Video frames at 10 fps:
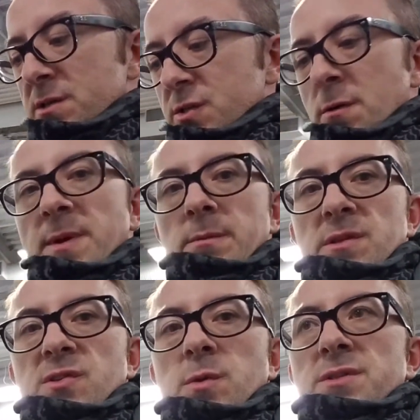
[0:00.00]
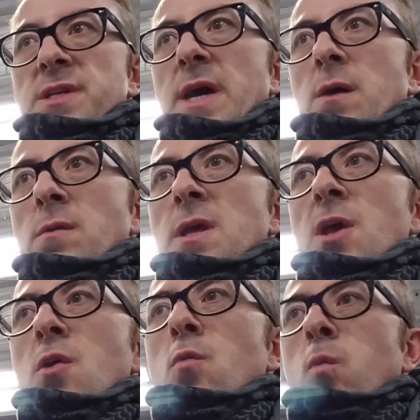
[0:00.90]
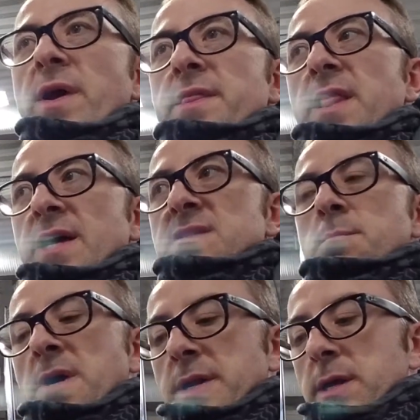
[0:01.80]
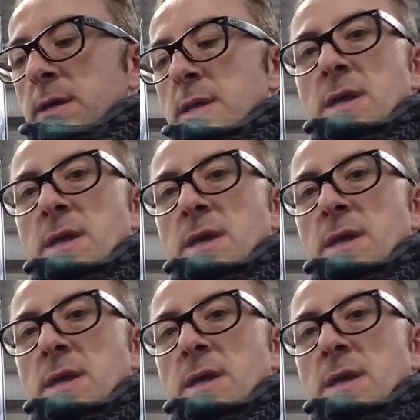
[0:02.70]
So I'm able to switch it out with less money